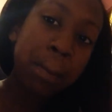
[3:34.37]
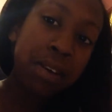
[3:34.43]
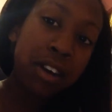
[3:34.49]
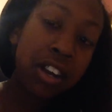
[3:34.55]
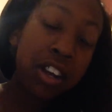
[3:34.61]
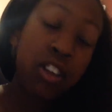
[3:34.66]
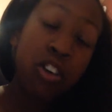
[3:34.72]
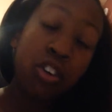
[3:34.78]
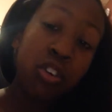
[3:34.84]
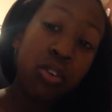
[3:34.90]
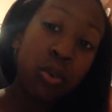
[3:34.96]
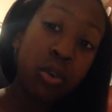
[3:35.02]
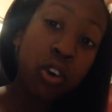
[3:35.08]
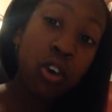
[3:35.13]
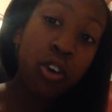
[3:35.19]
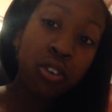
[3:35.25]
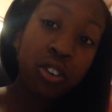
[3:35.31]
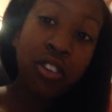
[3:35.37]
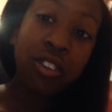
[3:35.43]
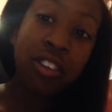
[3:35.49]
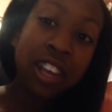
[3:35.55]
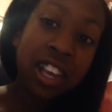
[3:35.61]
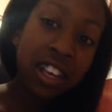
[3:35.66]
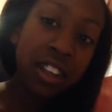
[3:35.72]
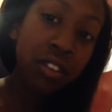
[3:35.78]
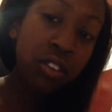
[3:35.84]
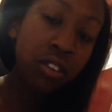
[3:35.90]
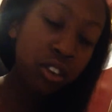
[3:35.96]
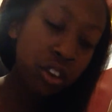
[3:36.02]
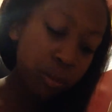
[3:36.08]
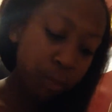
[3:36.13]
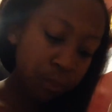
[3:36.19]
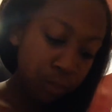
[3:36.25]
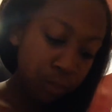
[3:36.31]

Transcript: but it also causes cancer.